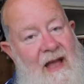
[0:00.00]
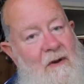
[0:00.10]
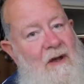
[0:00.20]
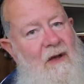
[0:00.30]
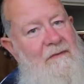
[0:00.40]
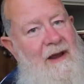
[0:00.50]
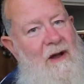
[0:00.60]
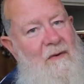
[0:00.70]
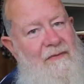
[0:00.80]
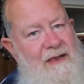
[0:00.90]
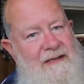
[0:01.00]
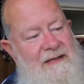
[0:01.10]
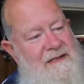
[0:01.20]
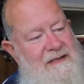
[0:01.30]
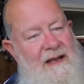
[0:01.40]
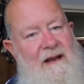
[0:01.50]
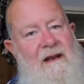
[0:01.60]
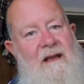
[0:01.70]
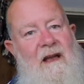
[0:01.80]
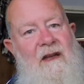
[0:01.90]
the alcove now, this is
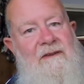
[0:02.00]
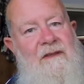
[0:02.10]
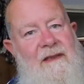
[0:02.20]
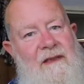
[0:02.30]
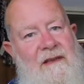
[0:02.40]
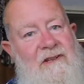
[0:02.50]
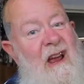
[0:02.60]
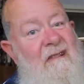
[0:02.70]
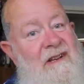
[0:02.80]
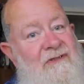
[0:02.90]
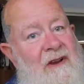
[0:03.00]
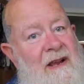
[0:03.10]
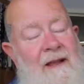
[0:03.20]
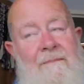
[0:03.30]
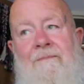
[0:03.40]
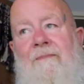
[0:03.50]
still under the cherry tree.